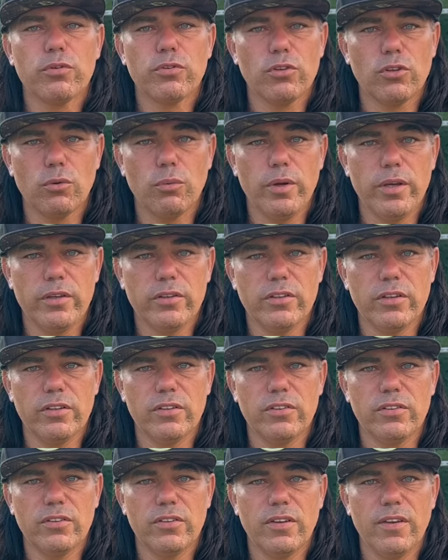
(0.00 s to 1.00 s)

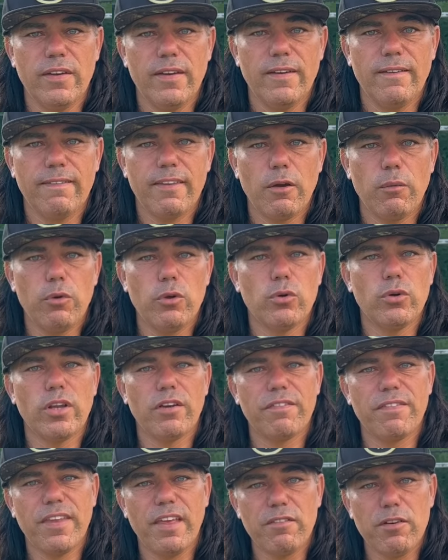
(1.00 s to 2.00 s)
situations that we could
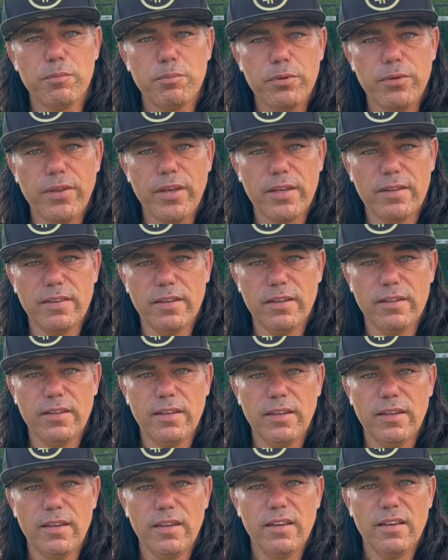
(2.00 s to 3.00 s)
have never predicted
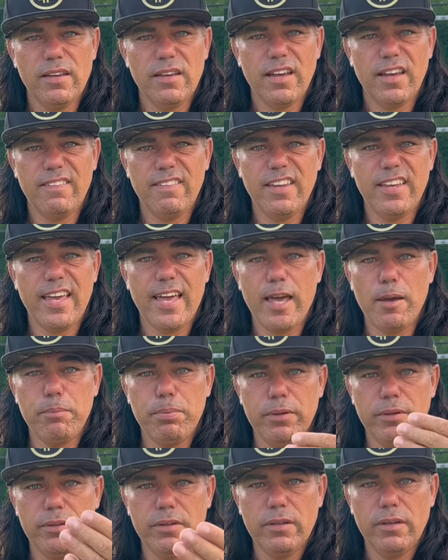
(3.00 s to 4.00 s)
and they
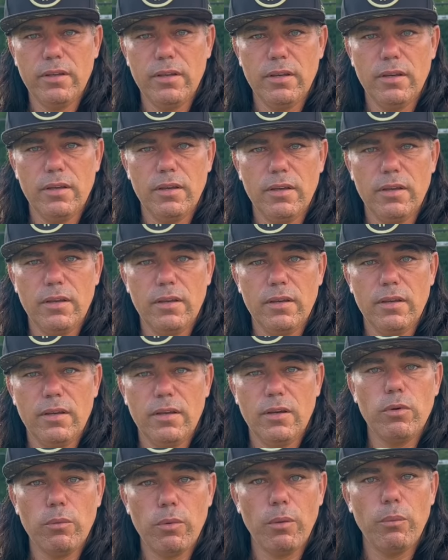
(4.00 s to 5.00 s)
happened
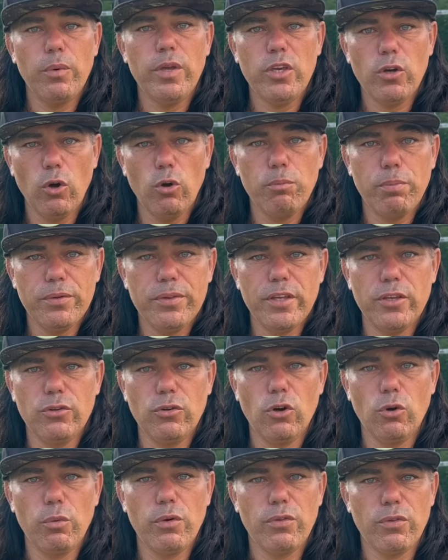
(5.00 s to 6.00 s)
when we opened the
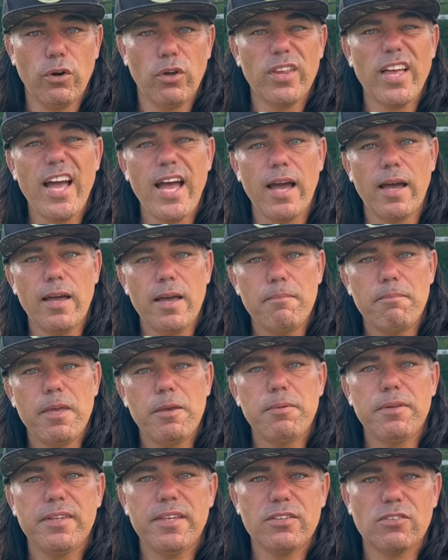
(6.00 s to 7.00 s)
door, we thought, ah,
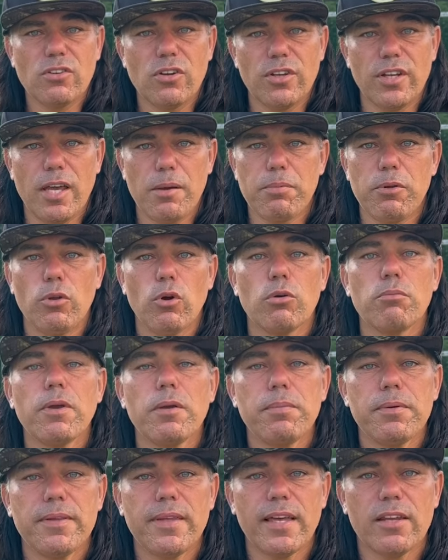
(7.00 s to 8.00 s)
maybe this is going to happen, or
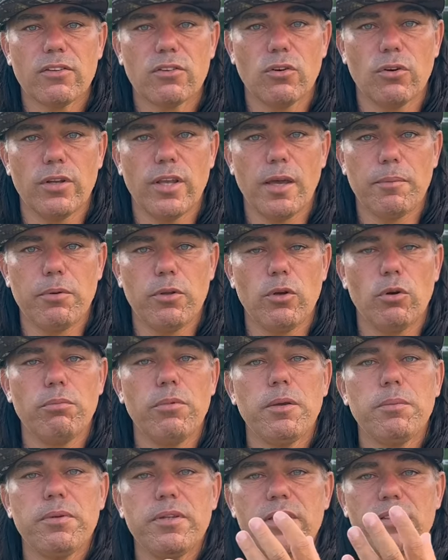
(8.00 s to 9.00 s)
maybe that is going to happen, or
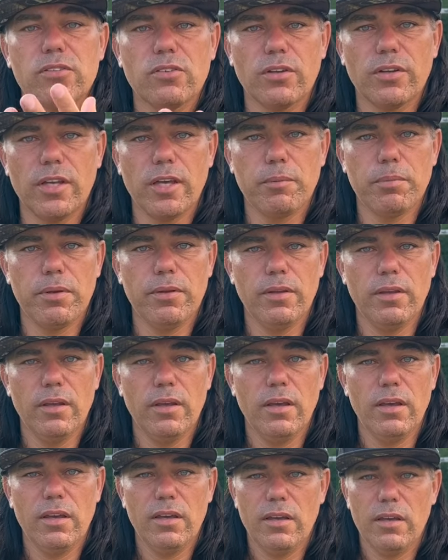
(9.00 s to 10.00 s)
maybe this is going to happen.
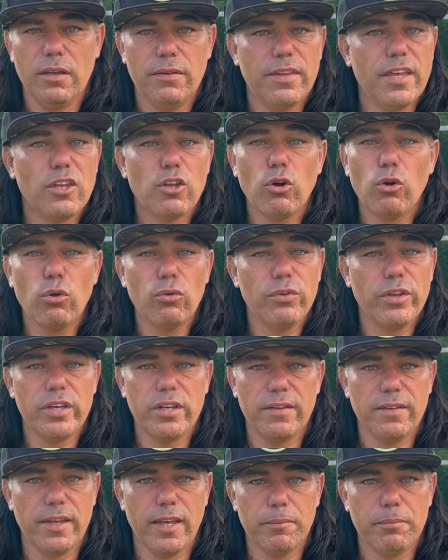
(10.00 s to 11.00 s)
That all
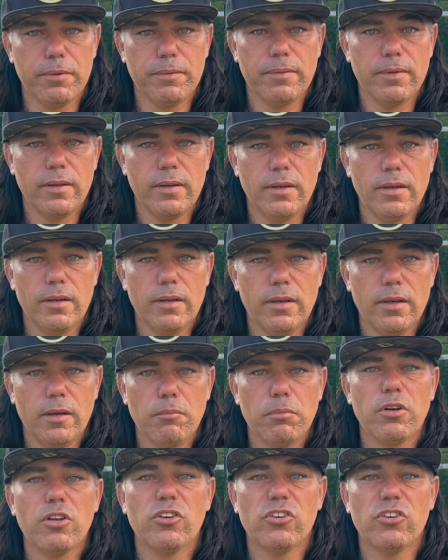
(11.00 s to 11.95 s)
didn't happen. But a